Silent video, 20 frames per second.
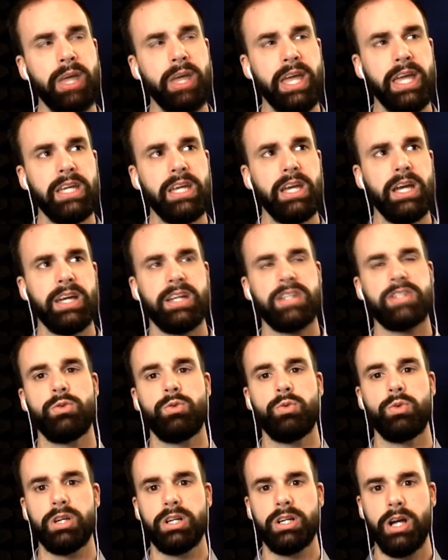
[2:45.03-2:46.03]
May, I got to
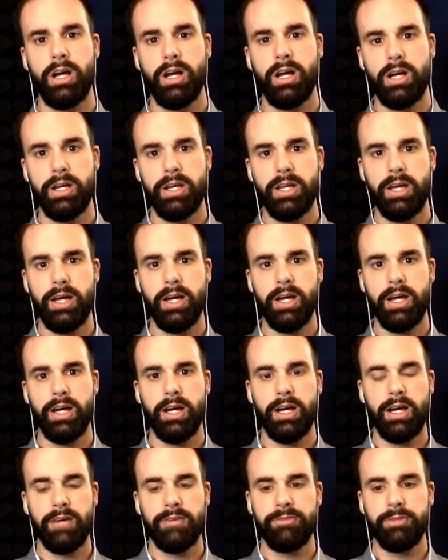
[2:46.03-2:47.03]
work on
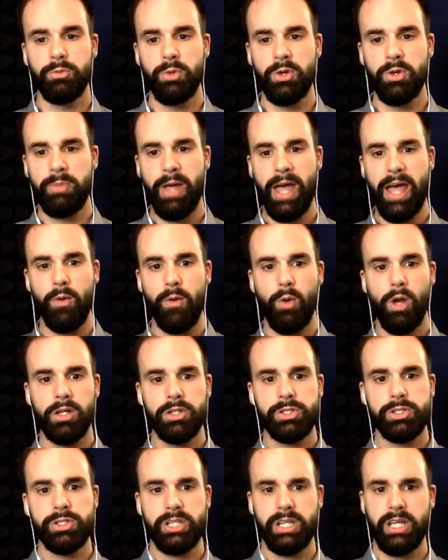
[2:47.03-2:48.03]
a film with Pat Walsh.